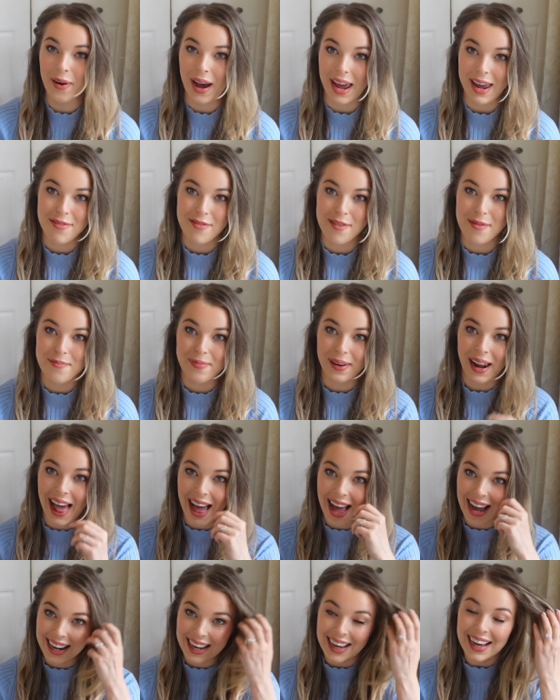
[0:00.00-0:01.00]
away from
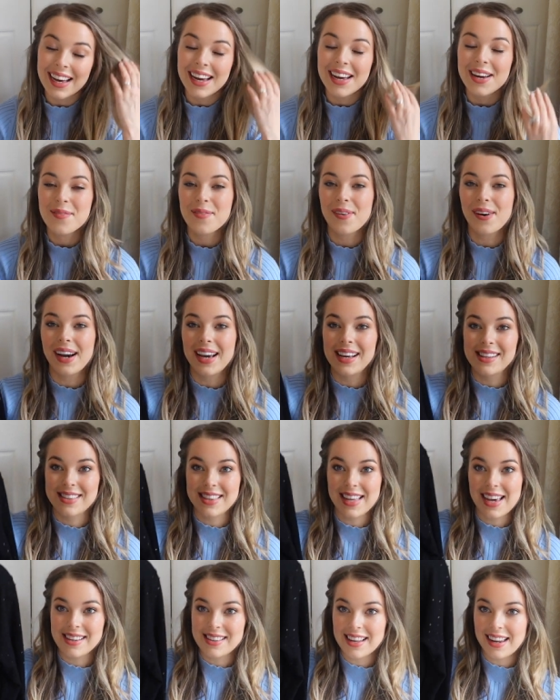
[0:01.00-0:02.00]
black, but it's
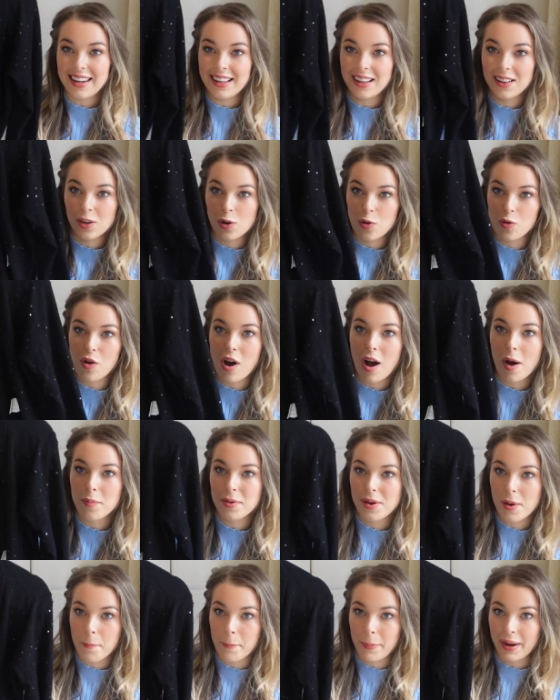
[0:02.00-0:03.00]
this little
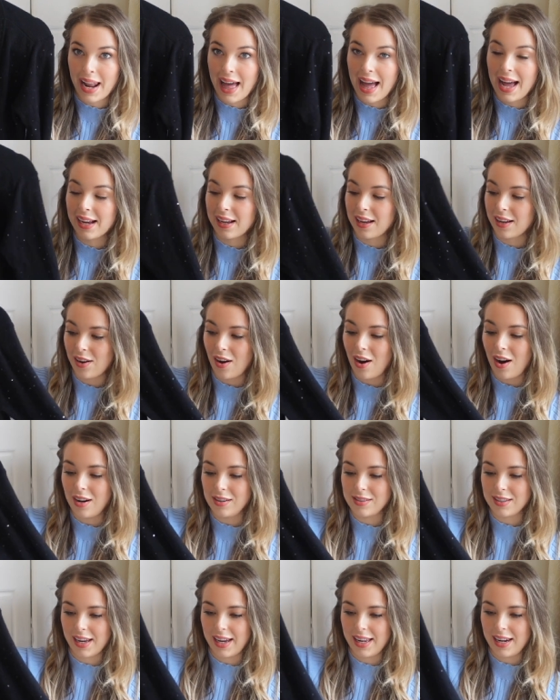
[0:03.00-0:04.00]
cropped black
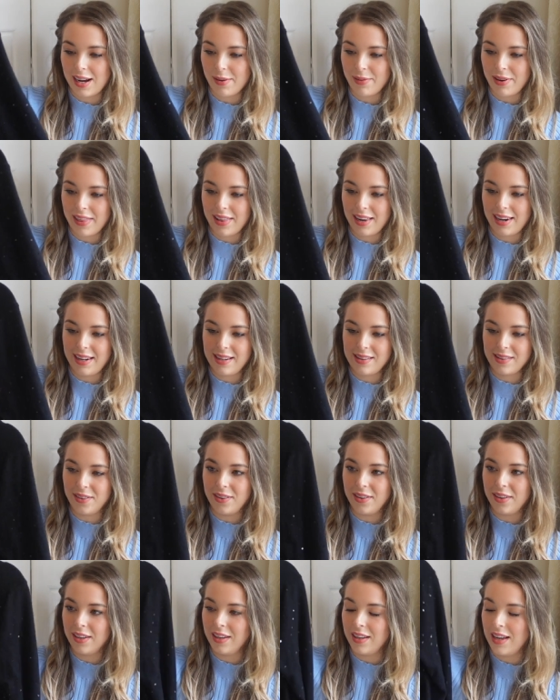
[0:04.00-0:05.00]
cardigan with
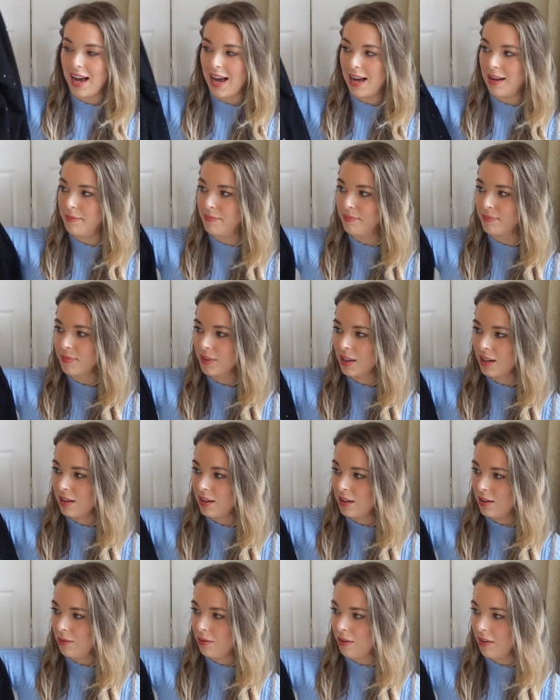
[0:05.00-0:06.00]
little, um,
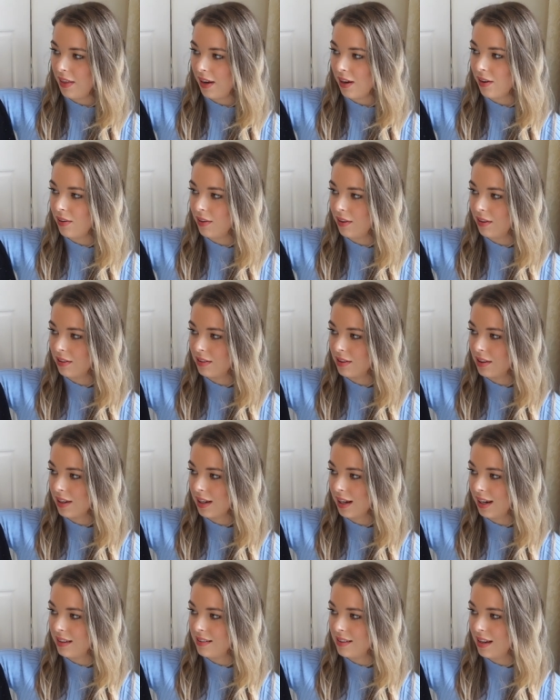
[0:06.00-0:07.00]
what are they called?
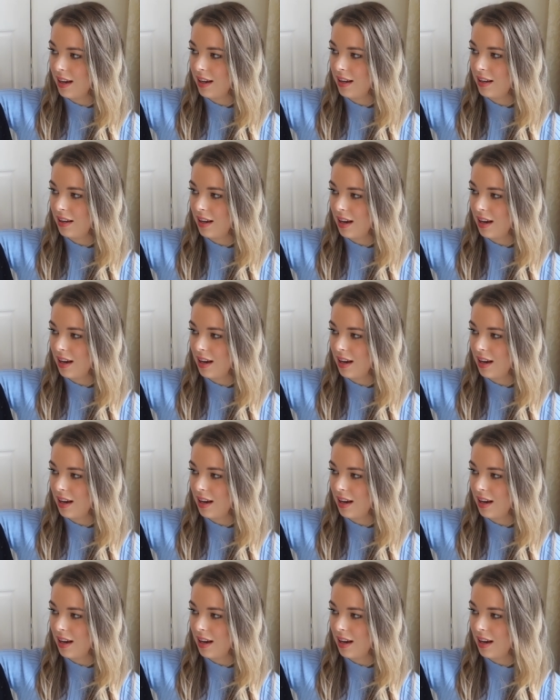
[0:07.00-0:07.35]
Glitter?